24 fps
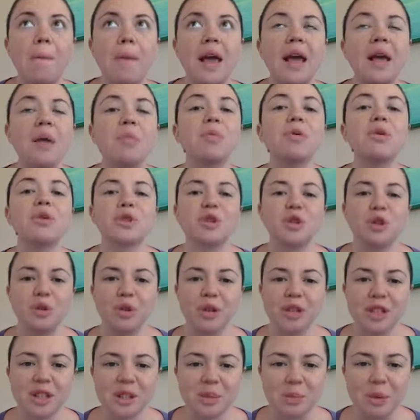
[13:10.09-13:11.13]
able to
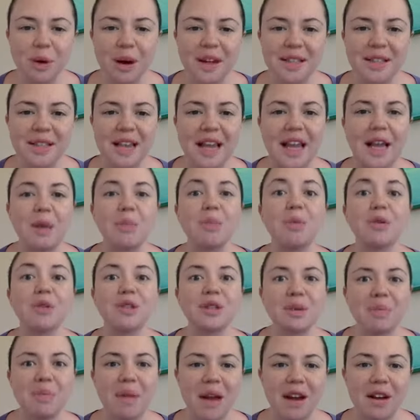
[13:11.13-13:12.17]
express, able
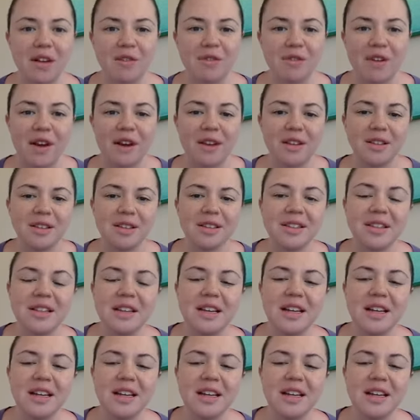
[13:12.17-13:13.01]
to manifest